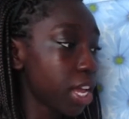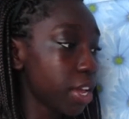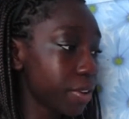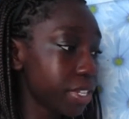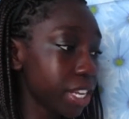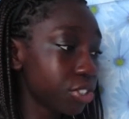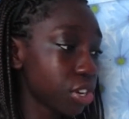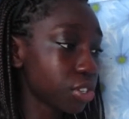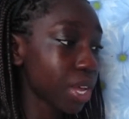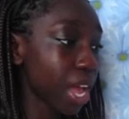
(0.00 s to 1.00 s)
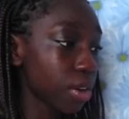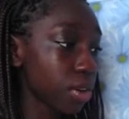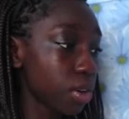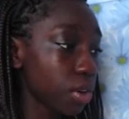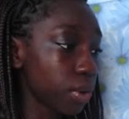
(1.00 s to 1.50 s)
If you take drugs or
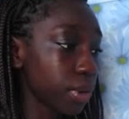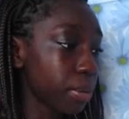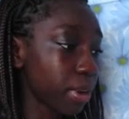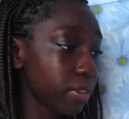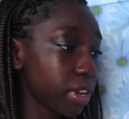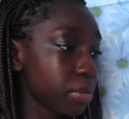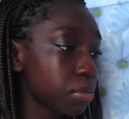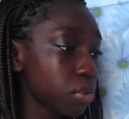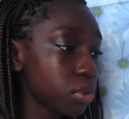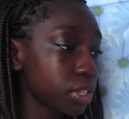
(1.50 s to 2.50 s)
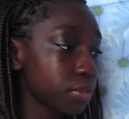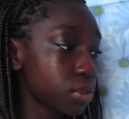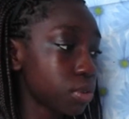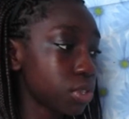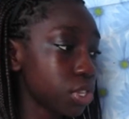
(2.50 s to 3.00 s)
alcohol, you might find it more
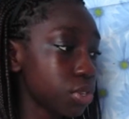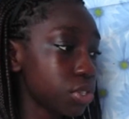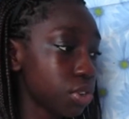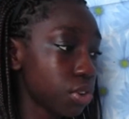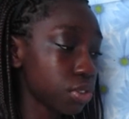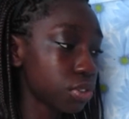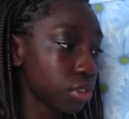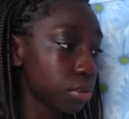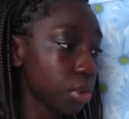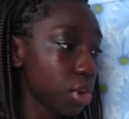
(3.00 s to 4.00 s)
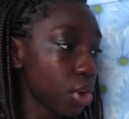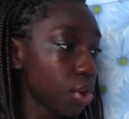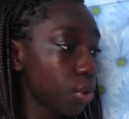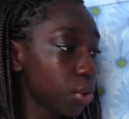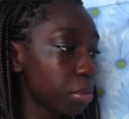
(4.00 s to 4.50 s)
difficult to use a condom,
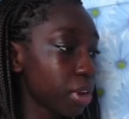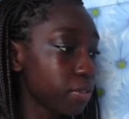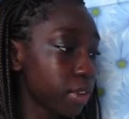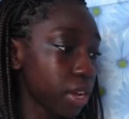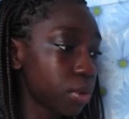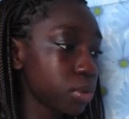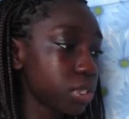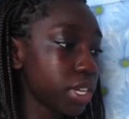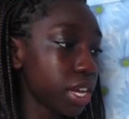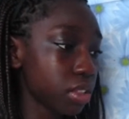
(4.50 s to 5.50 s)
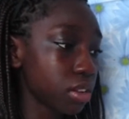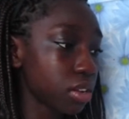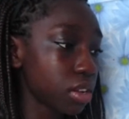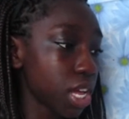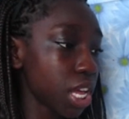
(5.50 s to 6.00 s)
or you might forget altogether.
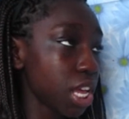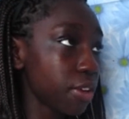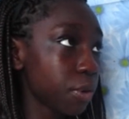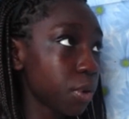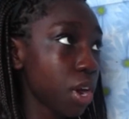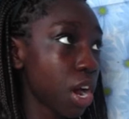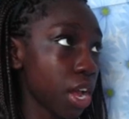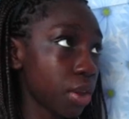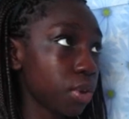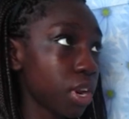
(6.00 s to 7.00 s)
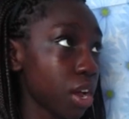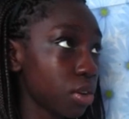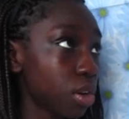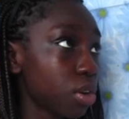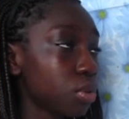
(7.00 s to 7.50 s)
If you are high on
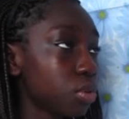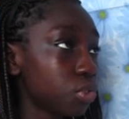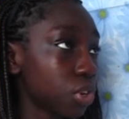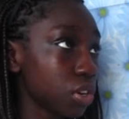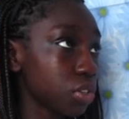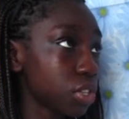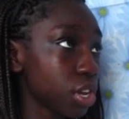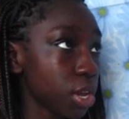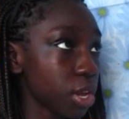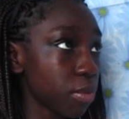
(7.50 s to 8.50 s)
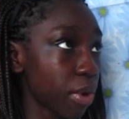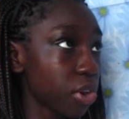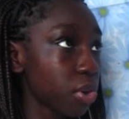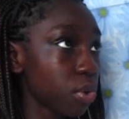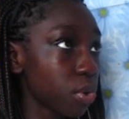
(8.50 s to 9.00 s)
alcohol or drugs, you
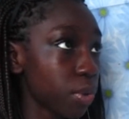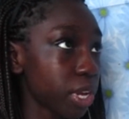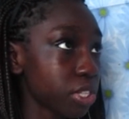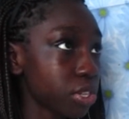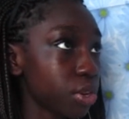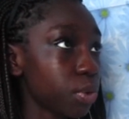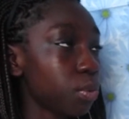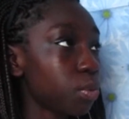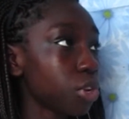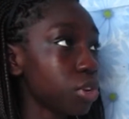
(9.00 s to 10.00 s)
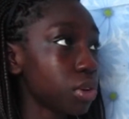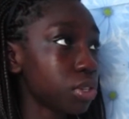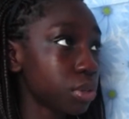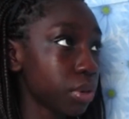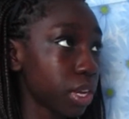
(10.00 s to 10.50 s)
might not always know what you are
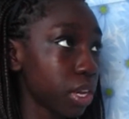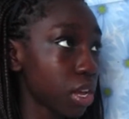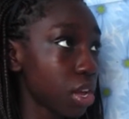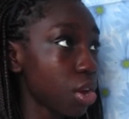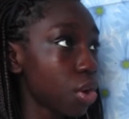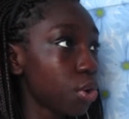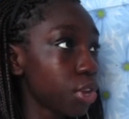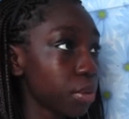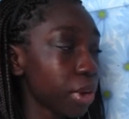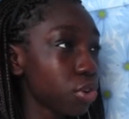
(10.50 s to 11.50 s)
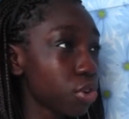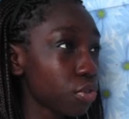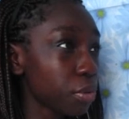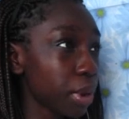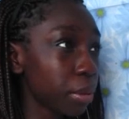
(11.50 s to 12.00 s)
doing, or you might
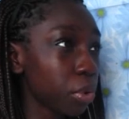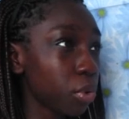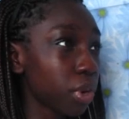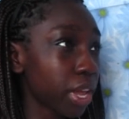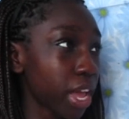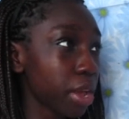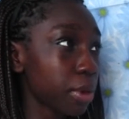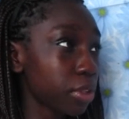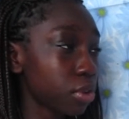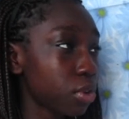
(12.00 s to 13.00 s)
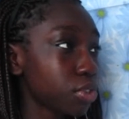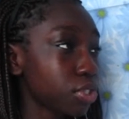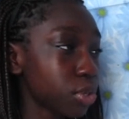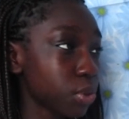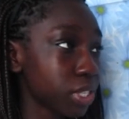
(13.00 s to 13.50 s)
not remember or care about the
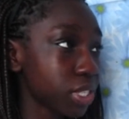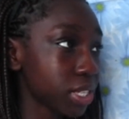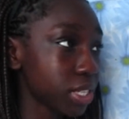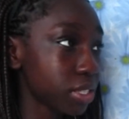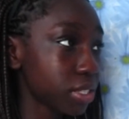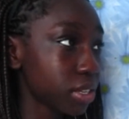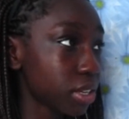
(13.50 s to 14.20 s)
consequences.